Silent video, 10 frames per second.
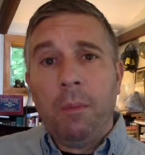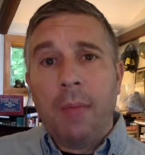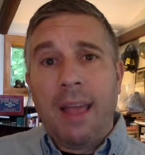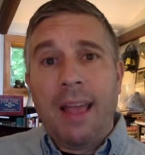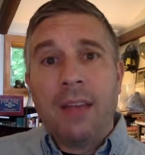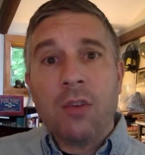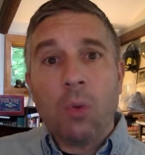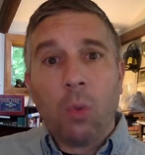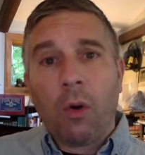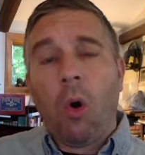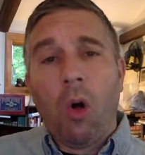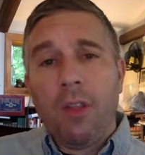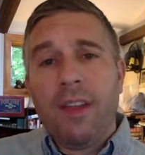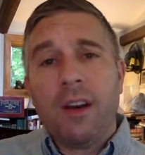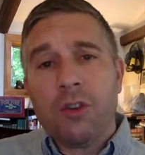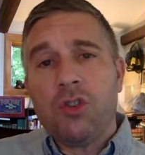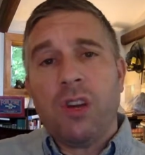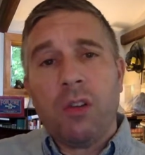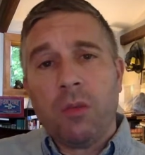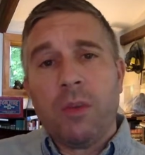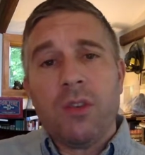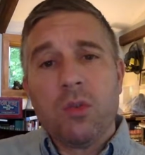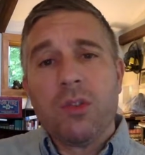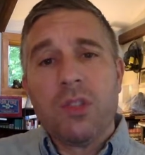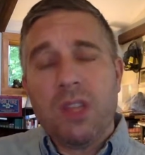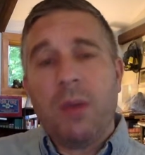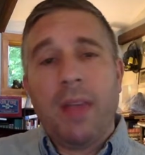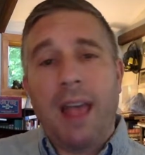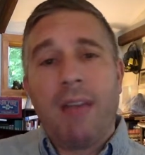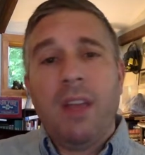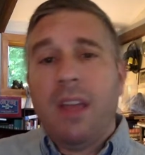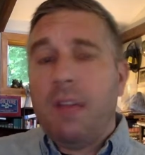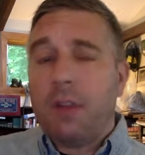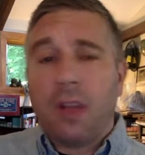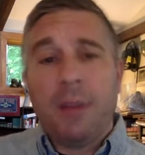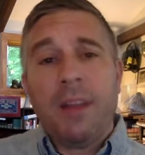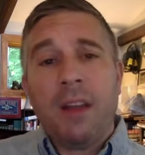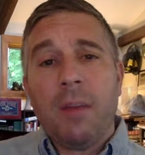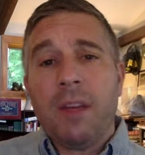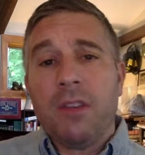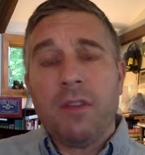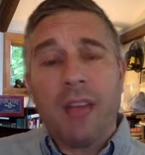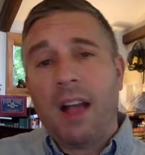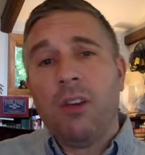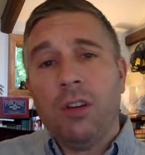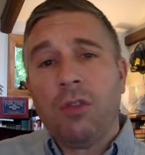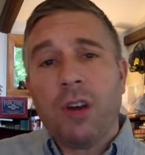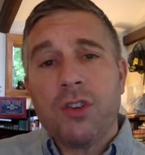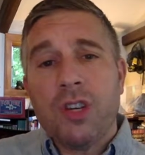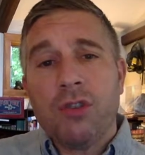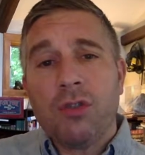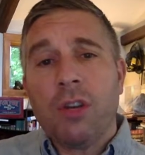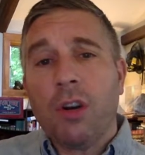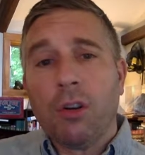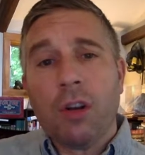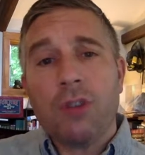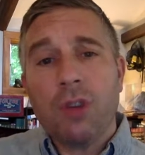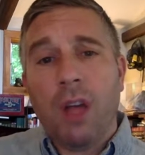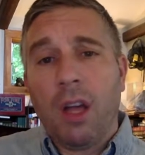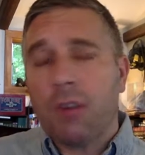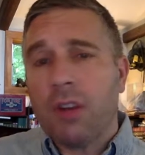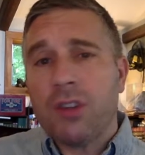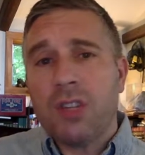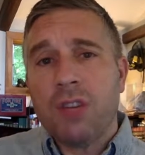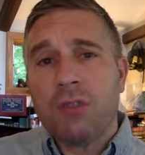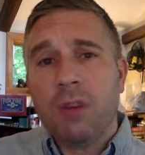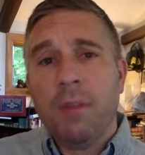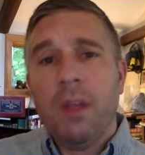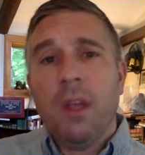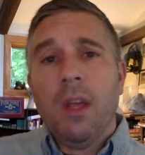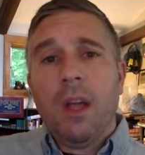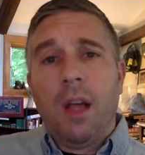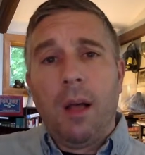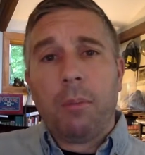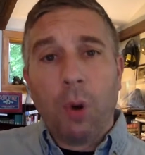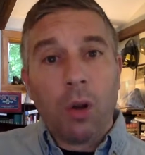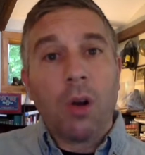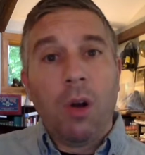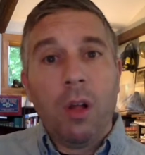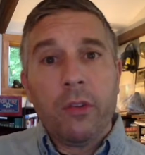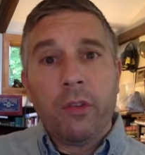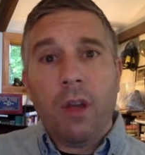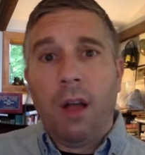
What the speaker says: and we're all there to share the resources that we have. If you're coming there because you've got good crush injury or crush syndrome protocols,